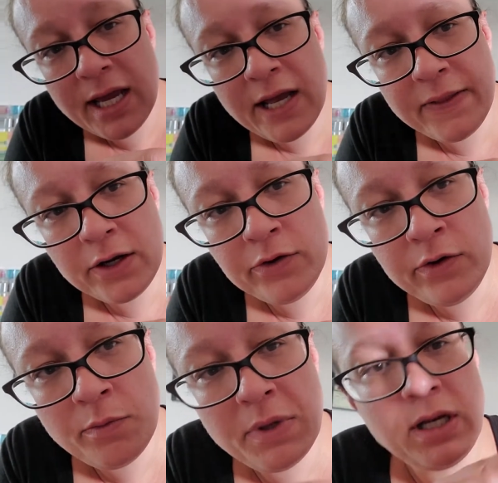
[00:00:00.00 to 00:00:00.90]
And then a
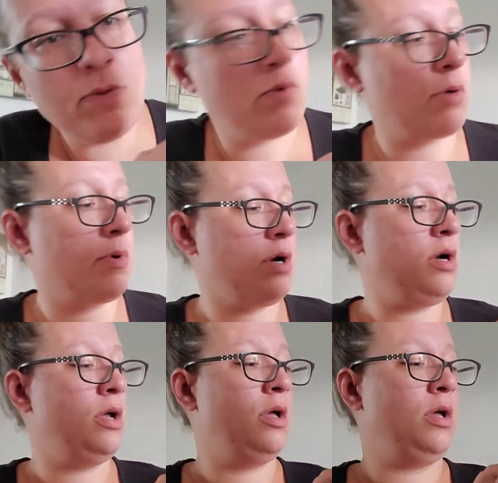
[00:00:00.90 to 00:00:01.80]
new mini
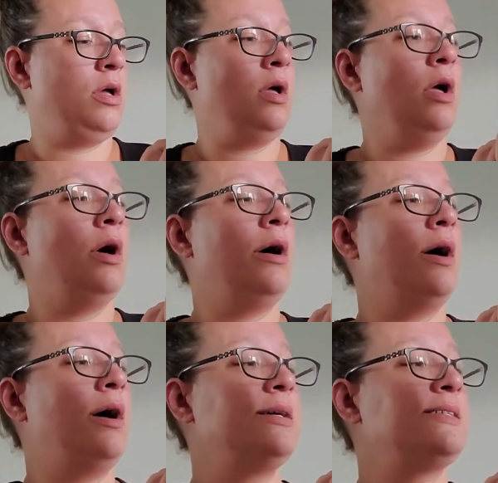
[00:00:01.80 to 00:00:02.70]
warmer,
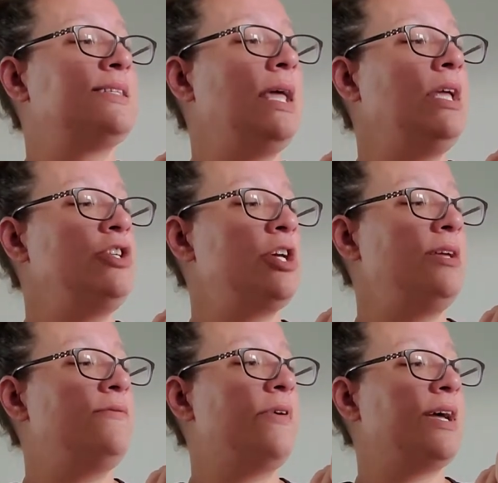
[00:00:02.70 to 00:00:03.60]
Sage
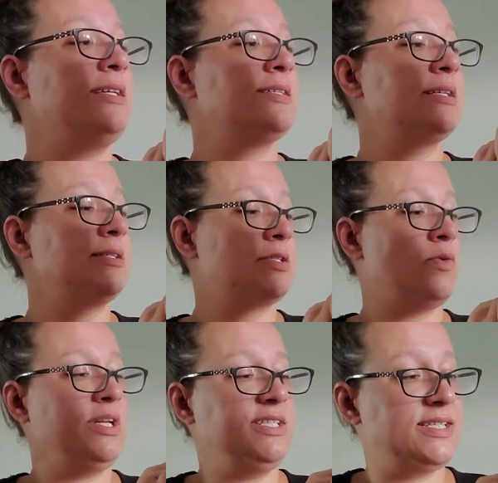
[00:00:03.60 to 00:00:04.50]
Advice, and it's
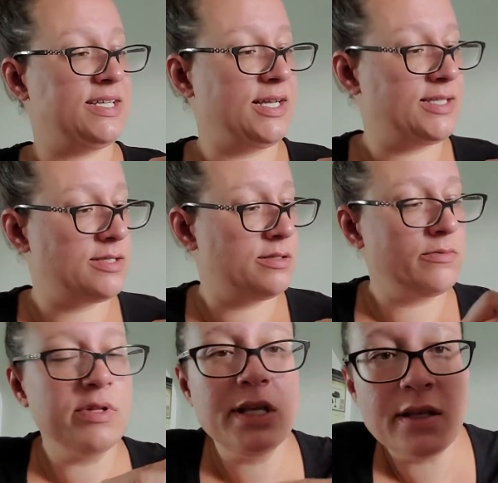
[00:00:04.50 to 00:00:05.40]
26.
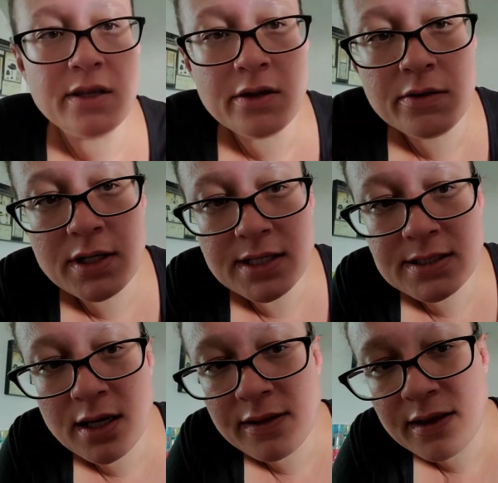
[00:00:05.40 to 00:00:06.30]
Really cute. It's got